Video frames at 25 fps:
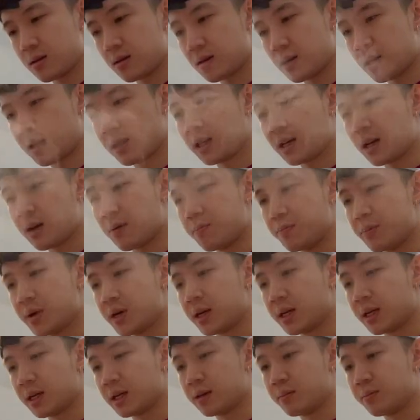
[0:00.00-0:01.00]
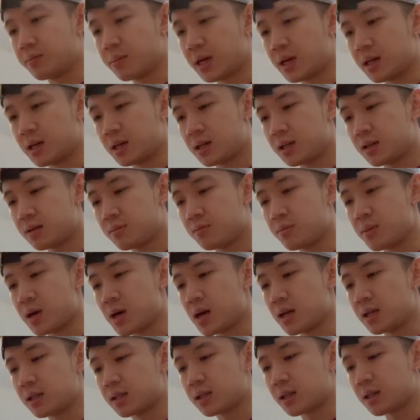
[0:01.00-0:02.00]
I think I'm burning the butter,
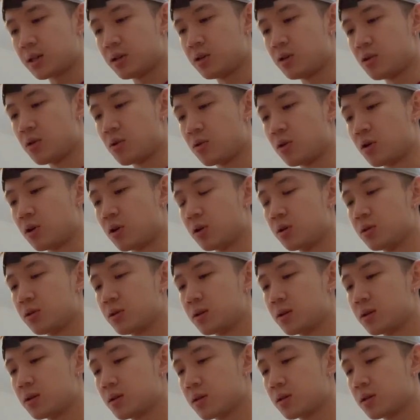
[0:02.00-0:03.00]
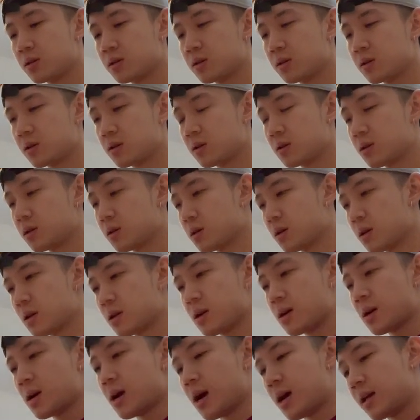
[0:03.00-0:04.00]
but YOLO.
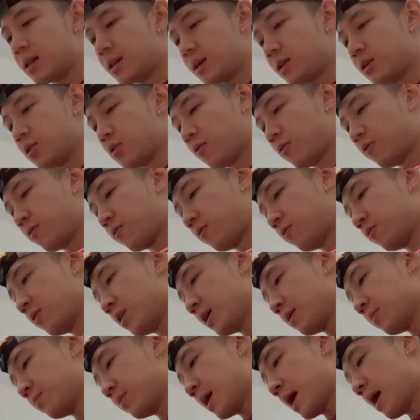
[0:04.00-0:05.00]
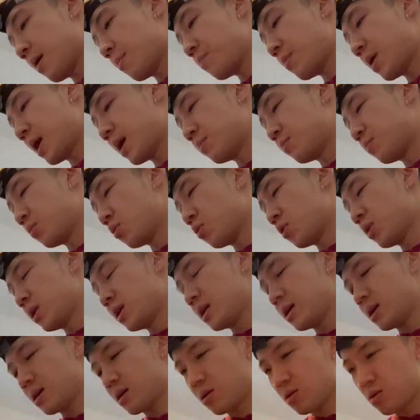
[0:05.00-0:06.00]
And then you'll flip that bad boy.
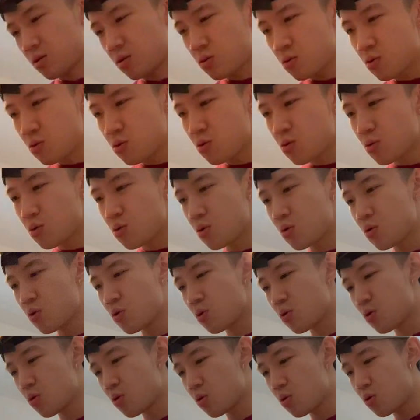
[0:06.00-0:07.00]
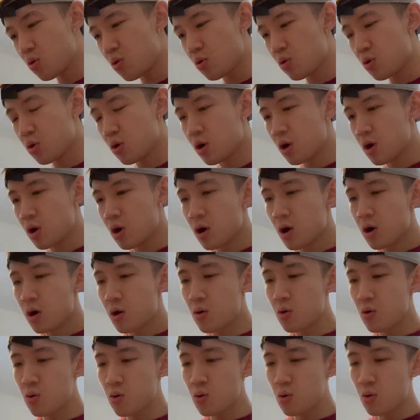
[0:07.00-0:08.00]
Ooh,
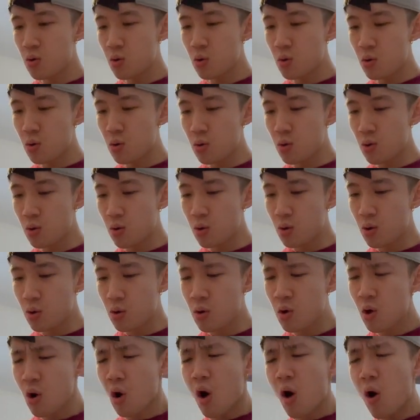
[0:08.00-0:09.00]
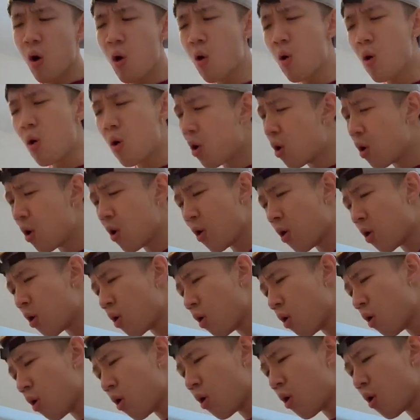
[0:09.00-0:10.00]
ooh, ooh, ooh,
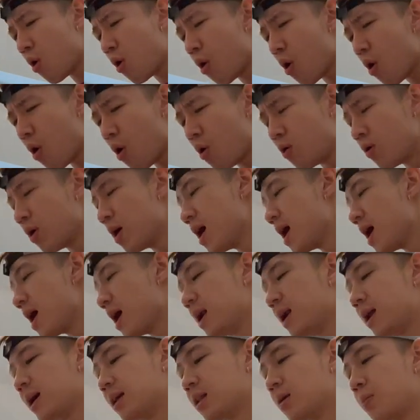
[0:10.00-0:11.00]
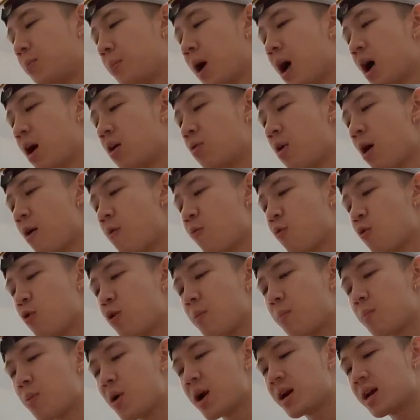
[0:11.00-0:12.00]
ooh. And let the butter run through
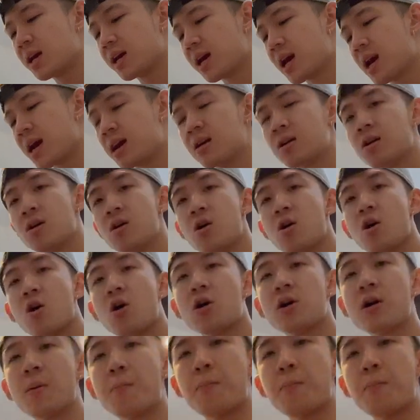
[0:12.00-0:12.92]
the bread again on the